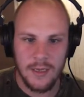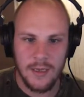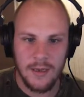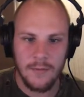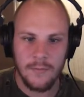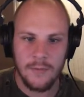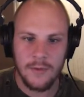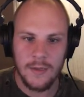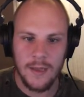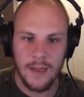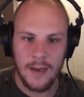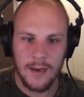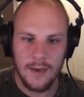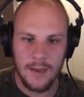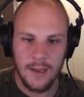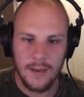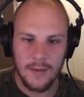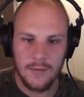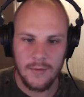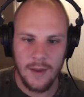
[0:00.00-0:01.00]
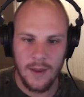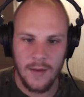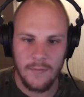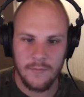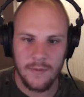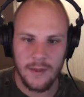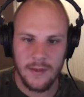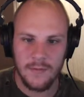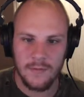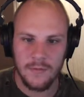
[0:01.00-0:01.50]
I would like to
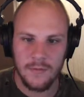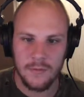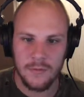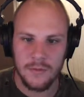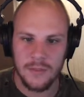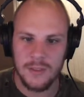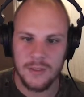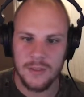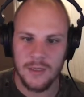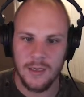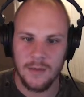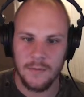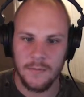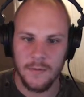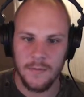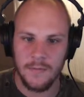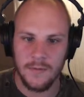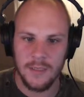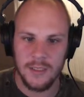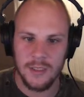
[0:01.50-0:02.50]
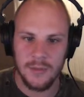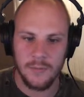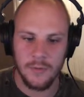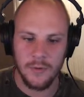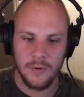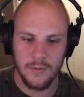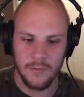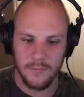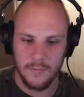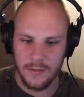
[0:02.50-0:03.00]
have that coincide with this
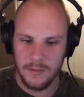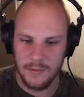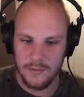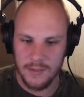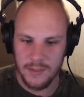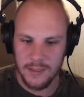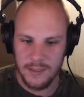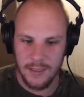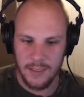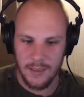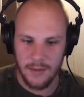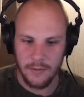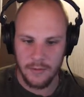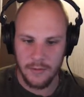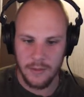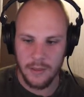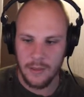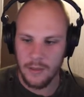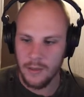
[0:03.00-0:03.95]
point of interest there.